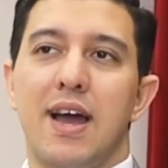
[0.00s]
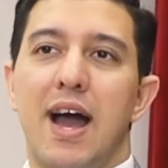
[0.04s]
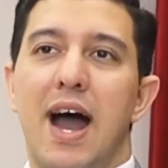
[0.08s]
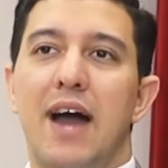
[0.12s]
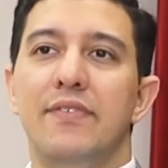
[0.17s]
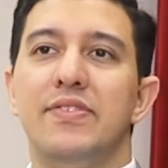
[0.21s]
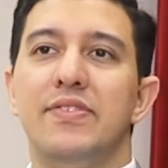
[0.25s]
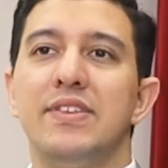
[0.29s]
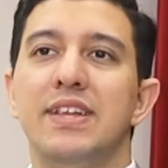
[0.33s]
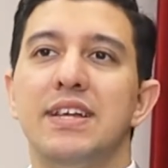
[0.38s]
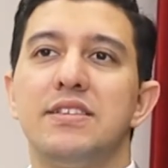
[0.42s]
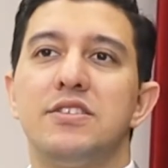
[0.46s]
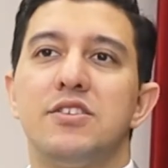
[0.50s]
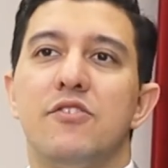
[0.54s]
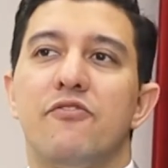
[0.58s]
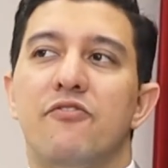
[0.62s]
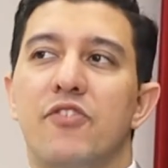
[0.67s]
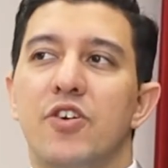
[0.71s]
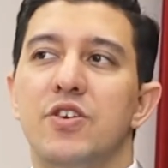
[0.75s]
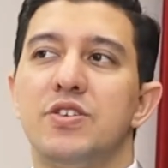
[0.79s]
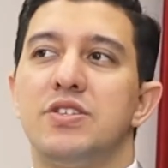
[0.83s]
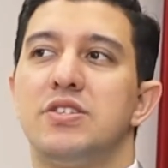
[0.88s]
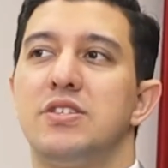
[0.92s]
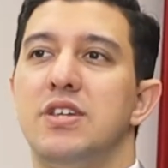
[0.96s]
I think that's the
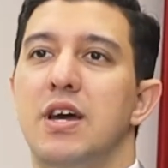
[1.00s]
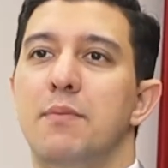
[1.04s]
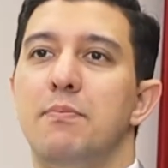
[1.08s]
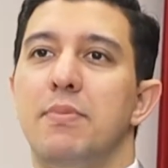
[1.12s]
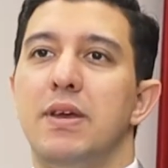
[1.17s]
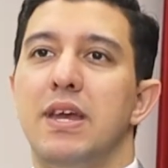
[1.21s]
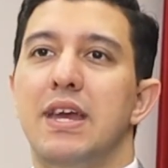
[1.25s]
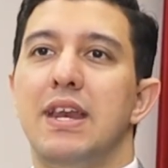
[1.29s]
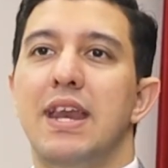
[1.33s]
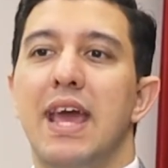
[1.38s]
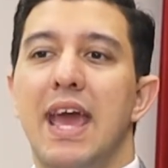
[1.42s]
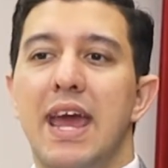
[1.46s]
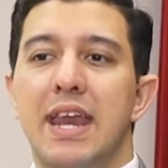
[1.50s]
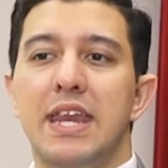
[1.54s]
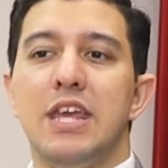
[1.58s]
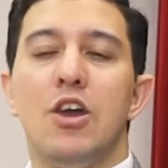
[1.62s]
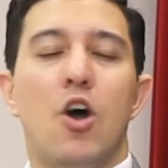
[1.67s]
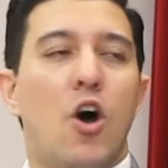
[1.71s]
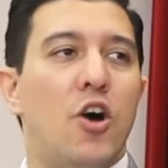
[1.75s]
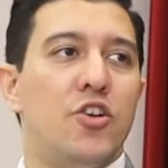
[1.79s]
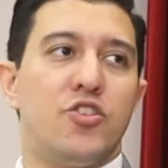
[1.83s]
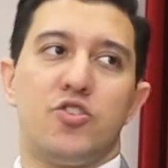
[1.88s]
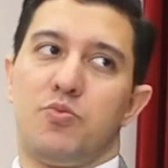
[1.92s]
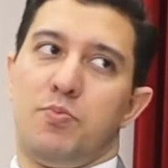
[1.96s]
first step in any
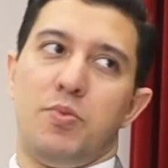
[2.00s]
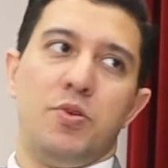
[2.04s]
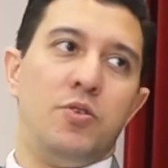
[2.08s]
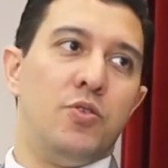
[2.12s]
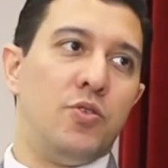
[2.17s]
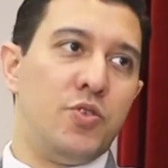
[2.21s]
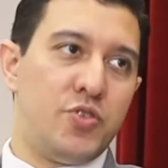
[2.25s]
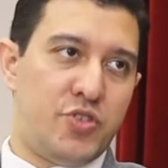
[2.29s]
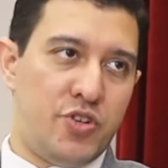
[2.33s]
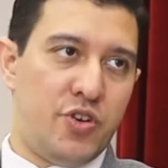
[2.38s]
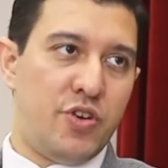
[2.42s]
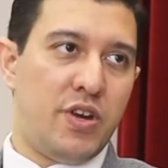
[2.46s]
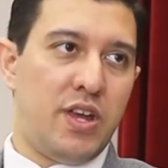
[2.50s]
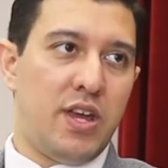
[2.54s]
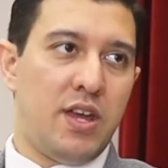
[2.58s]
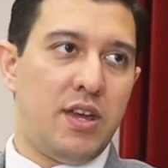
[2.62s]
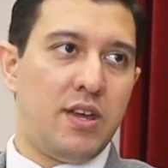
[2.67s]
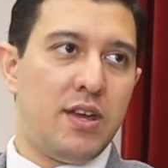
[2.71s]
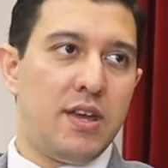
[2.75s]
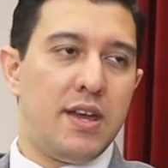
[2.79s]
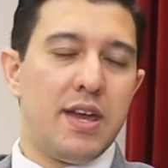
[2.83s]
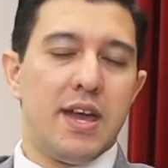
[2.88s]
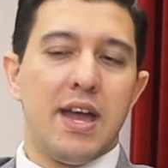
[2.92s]
entrepreneurial journey.